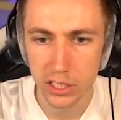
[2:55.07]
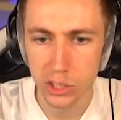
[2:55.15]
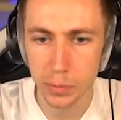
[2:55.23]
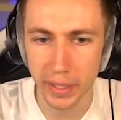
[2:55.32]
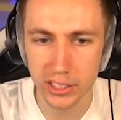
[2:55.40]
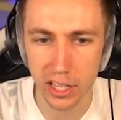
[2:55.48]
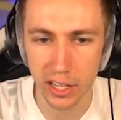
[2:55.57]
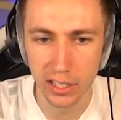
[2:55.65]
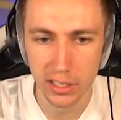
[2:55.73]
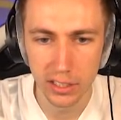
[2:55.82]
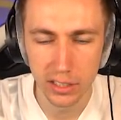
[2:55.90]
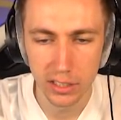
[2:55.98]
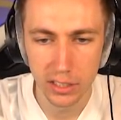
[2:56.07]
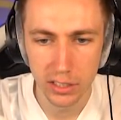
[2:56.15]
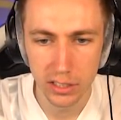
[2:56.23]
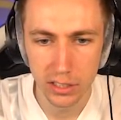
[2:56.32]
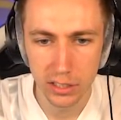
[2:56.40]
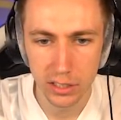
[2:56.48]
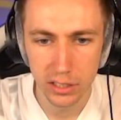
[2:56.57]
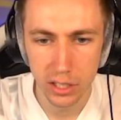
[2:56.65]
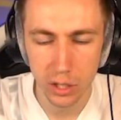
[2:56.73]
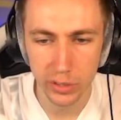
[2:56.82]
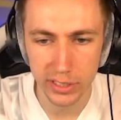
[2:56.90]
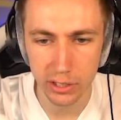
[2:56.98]
Spatula!
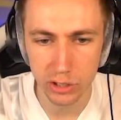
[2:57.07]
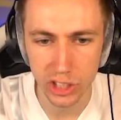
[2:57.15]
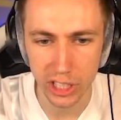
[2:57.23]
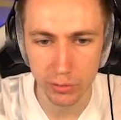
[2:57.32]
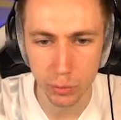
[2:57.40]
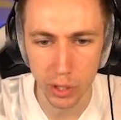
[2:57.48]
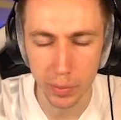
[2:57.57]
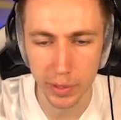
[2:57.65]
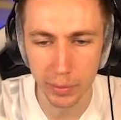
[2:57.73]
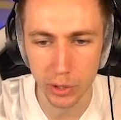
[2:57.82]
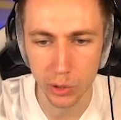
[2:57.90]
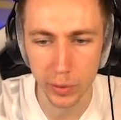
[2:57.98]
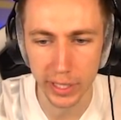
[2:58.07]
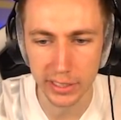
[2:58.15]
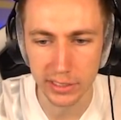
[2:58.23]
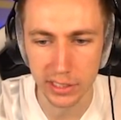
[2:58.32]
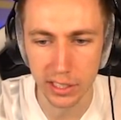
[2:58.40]
Holding down shift will open up new ways.